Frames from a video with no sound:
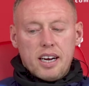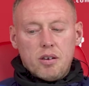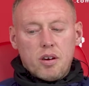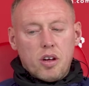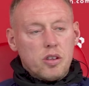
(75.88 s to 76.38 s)
I
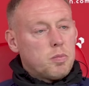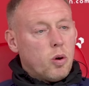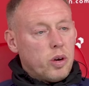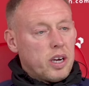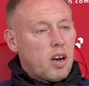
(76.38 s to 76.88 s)
know a lot of the
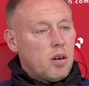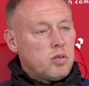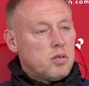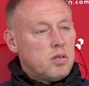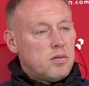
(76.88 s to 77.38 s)
sporting
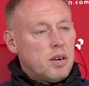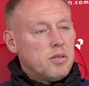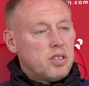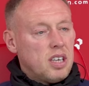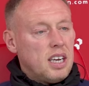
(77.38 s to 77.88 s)
clubs
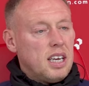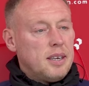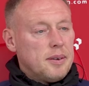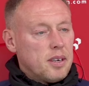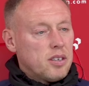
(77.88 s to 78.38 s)
around the
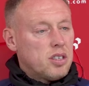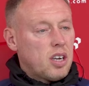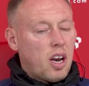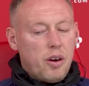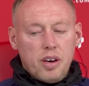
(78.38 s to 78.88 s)
city, us
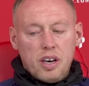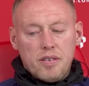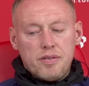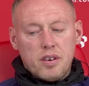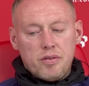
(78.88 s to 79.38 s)
included,
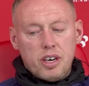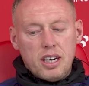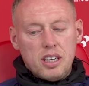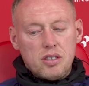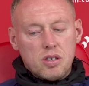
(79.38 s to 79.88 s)
have, have
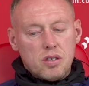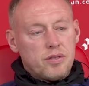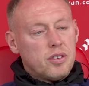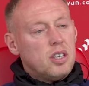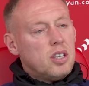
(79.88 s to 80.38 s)
really sort
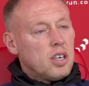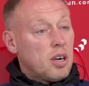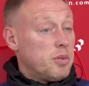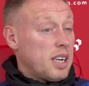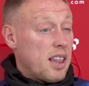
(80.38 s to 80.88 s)
of
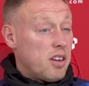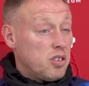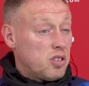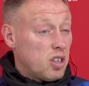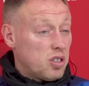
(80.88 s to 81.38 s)
come together
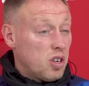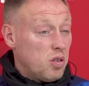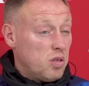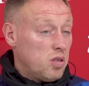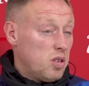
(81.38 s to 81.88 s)
and, and
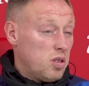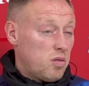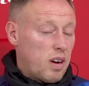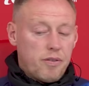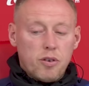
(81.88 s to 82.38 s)
shown the,
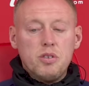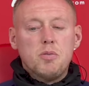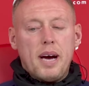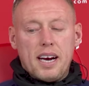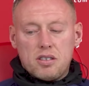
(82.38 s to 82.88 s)
the rightful
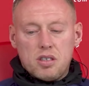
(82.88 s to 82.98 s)
respect.